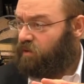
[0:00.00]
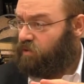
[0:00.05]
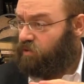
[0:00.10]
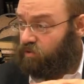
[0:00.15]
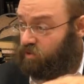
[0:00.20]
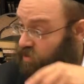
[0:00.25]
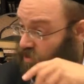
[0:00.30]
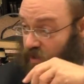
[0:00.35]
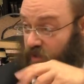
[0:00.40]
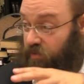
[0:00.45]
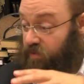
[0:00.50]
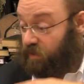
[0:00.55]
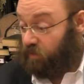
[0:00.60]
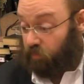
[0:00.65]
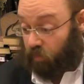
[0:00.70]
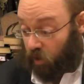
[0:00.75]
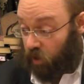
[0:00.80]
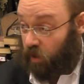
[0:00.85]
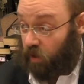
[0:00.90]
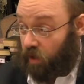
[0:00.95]
Usually we say eh,
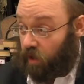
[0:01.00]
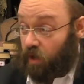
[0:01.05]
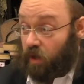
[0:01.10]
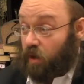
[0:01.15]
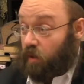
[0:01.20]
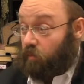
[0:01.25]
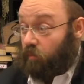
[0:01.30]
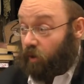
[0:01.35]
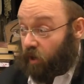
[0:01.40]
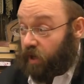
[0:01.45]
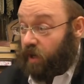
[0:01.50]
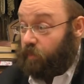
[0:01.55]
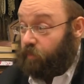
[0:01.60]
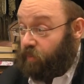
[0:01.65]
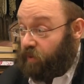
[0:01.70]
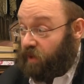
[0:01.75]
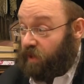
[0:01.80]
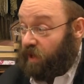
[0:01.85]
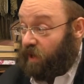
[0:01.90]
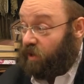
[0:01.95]
Bode
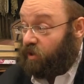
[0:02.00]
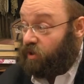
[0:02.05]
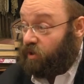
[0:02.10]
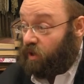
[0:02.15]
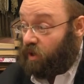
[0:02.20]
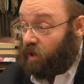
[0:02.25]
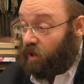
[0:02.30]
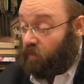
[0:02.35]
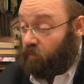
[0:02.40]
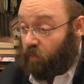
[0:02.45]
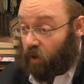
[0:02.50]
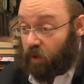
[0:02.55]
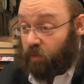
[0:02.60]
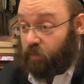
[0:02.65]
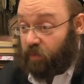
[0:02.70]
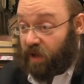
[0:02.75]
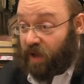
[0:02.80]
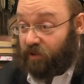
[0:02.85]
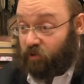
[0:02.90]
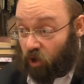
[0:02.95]
Pri
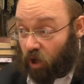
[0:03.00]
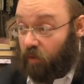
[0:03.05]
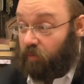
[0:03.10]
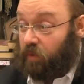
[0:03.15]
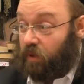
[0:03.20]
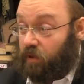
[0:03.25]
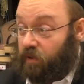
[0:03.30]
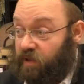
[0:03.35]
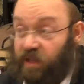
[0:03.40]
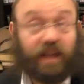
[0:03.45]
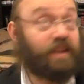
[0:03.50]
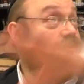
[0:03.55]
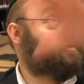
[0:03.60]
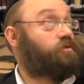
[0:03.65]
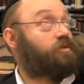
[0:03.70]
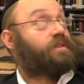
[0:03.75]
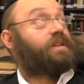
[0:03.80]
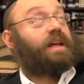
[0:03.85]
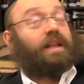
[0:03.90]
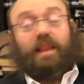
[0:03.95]
Adom. Can't,
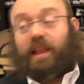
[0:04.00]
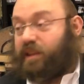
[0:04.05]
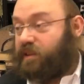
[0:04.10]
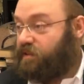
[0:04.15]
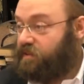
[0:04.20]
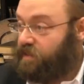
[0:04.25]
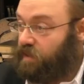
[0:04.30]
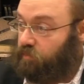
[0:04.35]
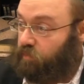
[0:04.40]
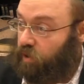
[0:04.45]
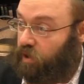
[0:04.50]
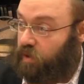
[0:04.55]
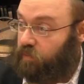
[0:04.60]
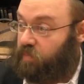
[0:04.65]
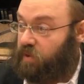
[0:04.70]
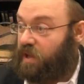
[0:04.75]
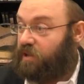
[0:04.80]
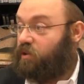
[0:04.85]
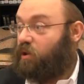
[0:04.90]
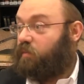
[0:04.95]
you're not allowed to say Bode
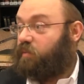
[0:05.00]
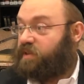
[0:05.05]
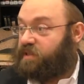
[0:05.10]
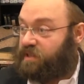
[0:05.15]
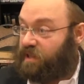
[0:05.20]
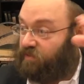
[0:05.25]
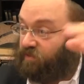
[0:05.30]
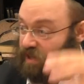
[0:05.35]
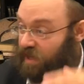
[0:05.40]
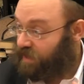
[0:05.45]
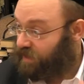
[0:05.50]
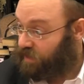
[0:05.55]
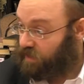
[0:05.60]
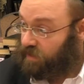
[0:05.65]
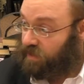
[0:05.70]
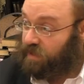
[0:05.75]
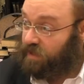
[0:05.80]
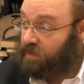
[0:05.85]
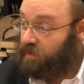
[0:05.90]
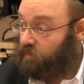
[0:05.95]
Pri Adom if you're not going
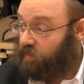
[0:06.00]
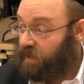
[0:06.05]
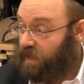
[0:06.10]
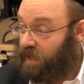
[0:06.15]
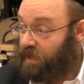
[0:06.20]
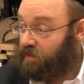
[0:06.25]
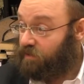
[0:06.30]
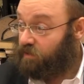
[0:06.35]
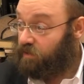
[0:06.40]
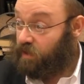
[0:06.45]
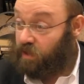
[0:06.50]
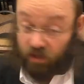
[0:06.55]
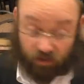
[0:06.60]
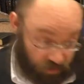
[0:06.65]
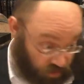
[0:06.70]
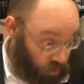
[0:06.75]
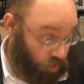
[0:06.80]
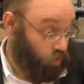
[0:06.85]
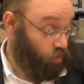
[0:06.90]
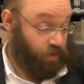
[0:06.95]
to eat the banana. It's
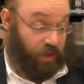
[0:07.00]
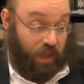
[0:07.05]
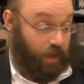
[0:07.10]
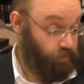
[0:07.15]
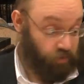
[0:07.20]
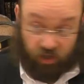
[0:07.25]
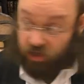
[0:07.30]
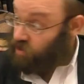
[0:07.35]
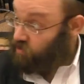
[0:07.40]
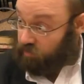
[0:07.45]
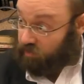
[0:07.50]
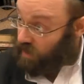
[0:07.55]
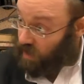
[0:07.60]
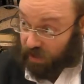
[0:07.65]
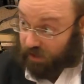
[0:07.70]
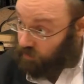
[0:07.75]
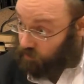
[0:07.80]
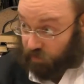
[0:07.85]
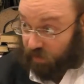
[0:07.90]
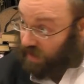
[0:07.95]
true, the Avishter
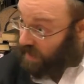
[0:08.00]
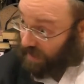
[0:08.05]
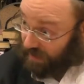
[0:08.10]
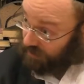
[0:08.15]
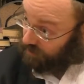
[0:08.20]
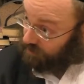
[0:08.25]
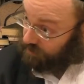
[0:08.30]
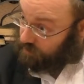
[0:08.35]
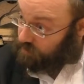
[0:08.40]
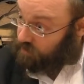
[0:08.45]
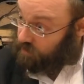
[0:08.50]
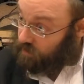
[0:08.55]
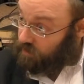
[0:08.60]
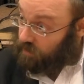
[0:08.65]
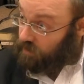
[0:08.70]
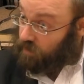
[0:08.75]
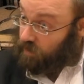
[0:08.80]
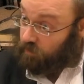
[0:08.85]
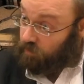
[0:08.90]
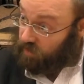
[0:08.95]
created bananas.
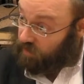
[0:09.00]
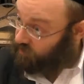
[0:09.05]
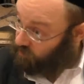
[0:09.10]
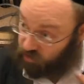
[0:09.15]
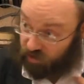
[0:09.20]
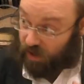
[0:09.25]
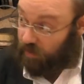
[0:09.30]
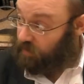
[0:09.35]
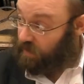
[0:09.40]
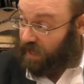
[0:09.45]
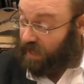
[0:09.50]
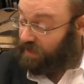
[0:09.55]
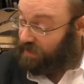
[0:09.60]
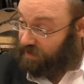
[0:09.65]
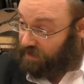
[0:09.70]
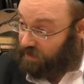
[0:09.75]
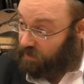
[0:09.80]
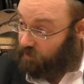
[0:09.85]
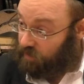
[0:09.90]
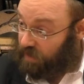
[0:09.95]
But if you're not planning to
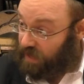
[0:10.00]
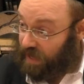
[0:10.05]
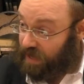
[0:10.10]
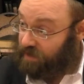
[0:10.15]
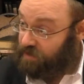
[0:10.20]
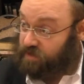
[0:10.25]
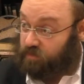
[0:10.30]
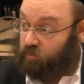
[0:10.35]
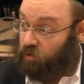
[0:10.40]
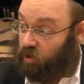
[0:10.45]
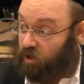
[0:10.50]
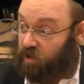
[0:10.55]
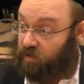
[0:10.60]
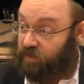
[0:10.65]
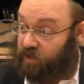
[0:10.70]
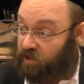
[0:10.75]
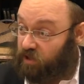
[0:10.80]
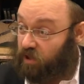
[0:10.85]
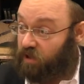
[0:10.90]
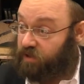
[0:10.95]
eat a banana, it's a brochel
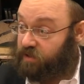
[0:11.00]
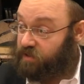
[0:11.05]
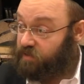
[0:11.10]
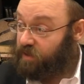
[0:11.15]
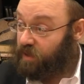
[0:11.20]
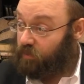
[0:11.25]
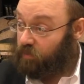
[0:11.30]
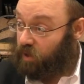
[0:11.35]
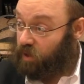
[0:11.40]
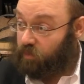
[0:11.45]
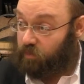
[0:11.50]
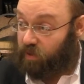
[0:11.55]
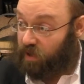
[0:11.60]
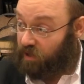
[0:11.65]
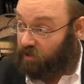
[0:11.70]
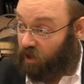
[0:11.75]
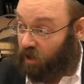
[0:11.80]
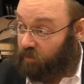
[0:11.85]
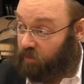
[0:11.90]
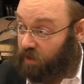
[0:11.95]
matol. to like Bode Pri
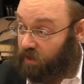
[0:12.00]
Adom.